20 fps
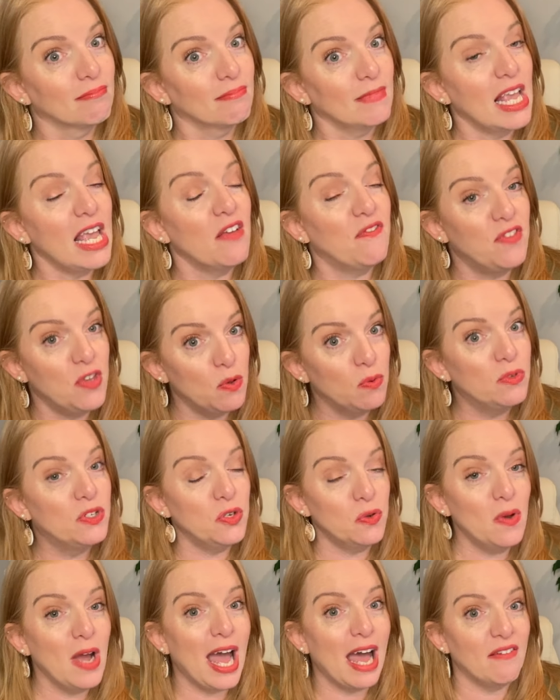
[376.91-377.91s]
If you
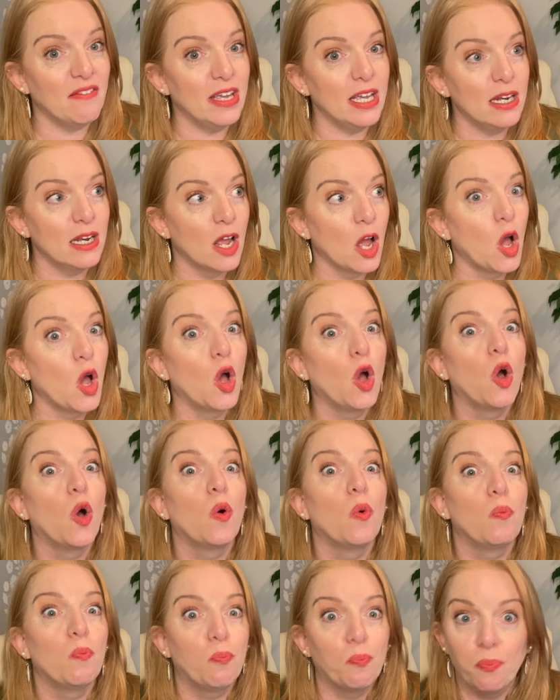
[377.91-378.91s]
do have it,
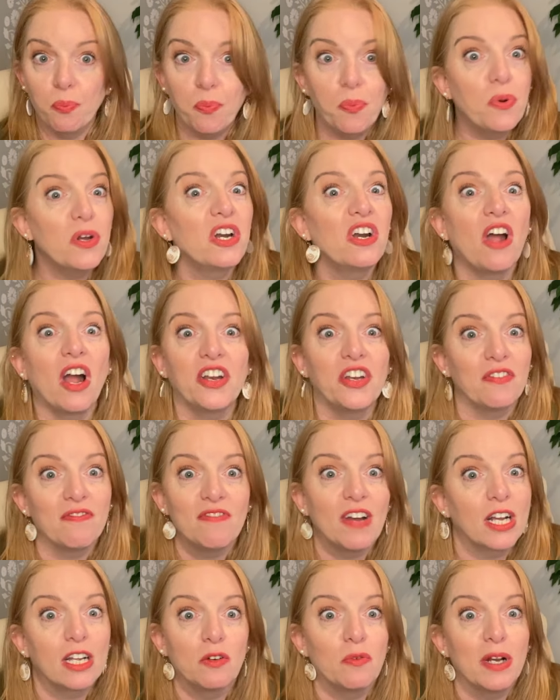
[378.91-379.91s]
put it on your
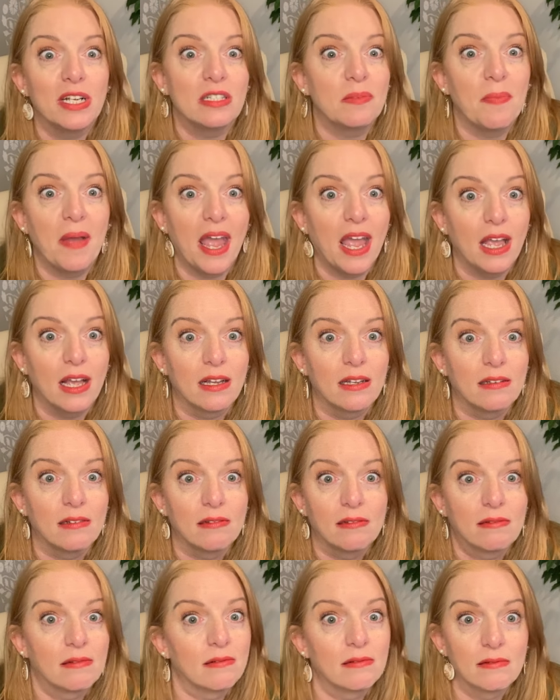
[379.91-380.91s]
fucking resume.
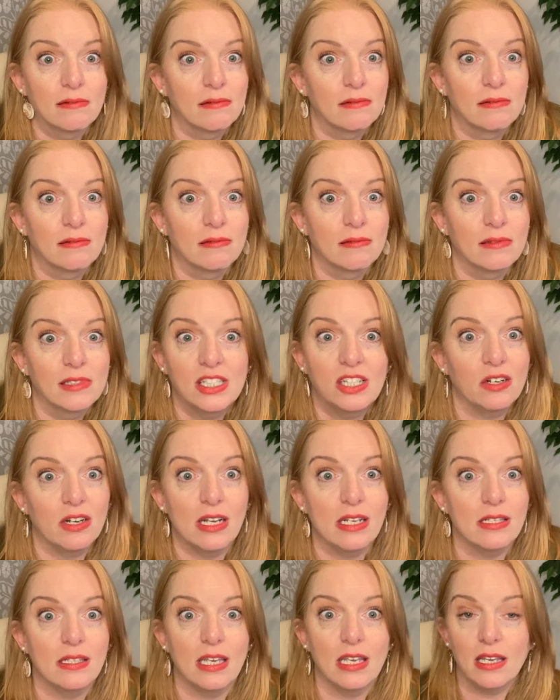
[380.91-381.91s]

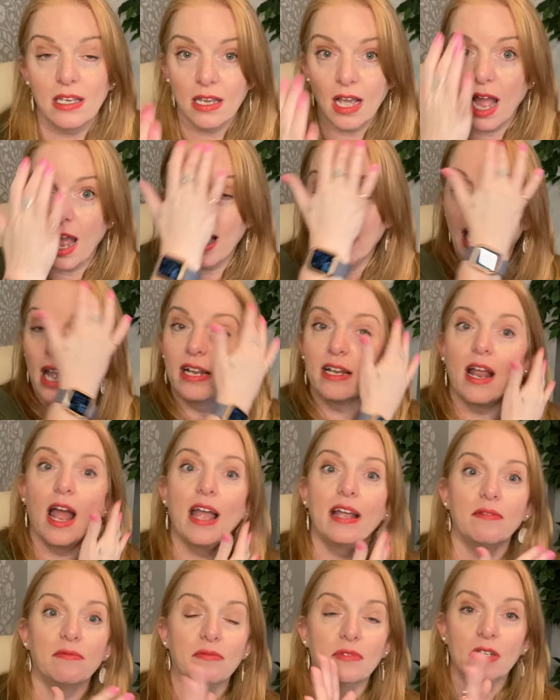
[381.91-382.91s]
Seriously, yeah, I,
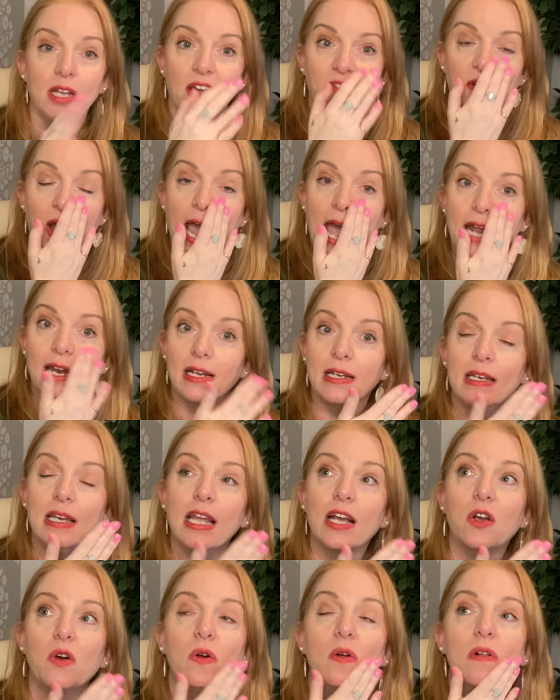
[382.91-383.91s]
I, if I had a
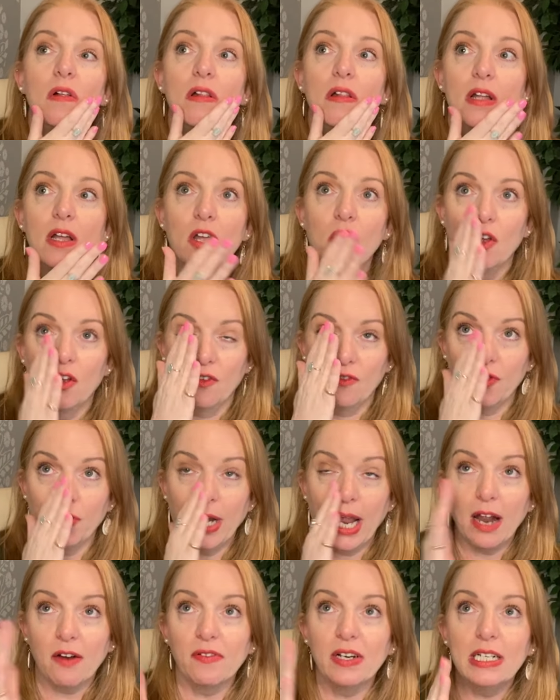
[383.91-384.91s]
nickel
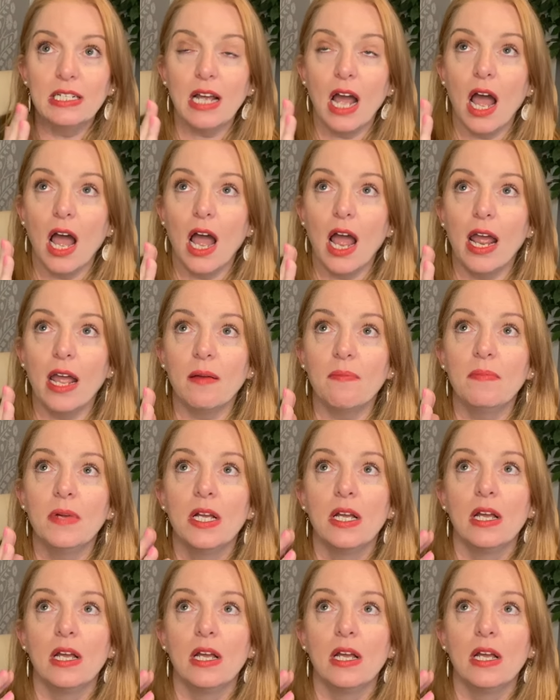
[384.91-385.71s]
for every time